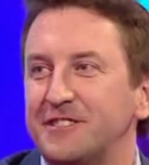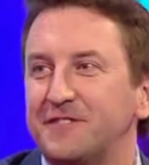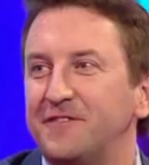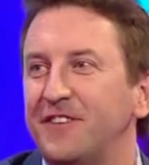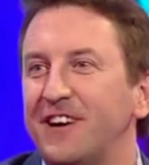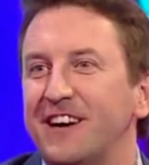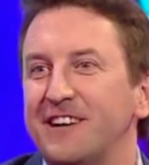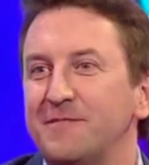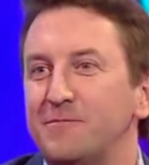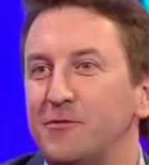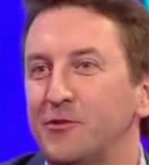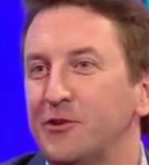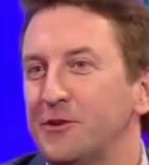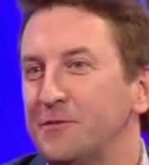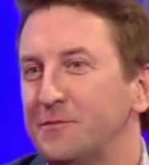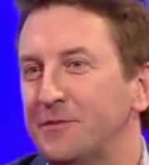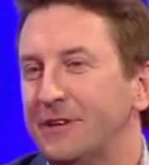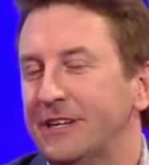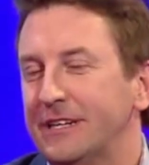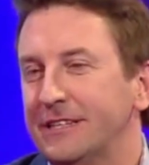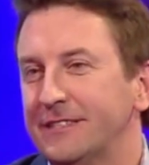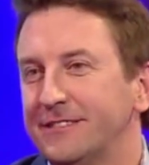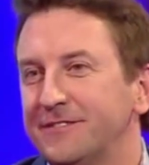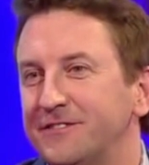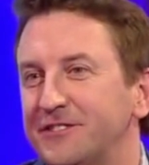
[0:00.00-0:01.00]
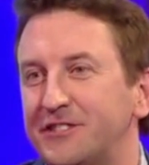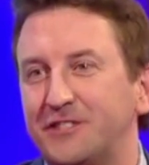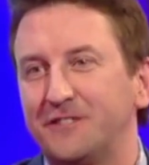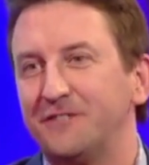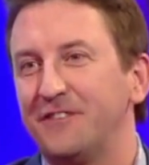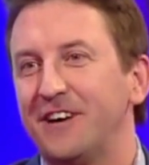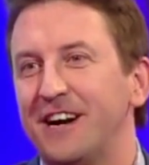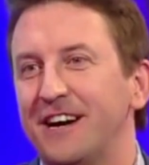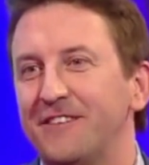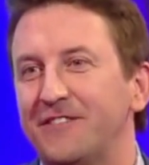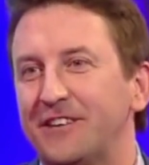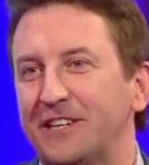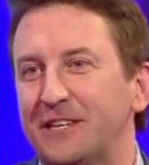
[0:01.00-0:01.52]
this 5-point plan for
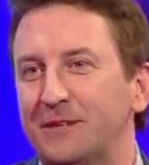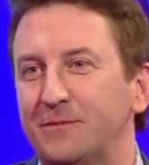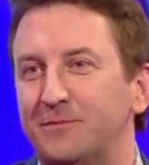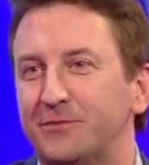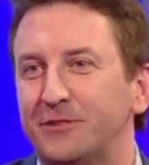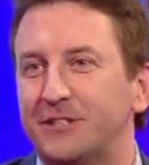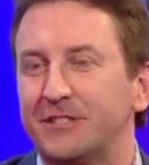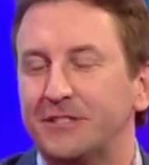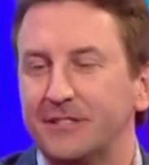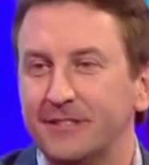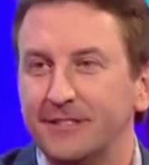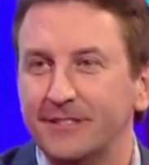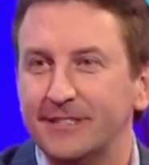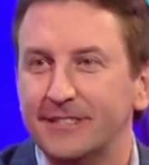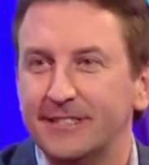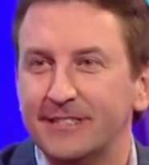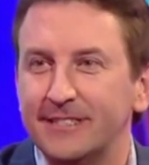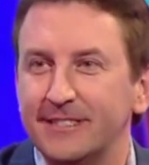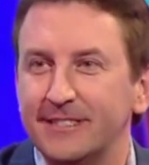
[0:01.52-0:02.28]
surviving in prison.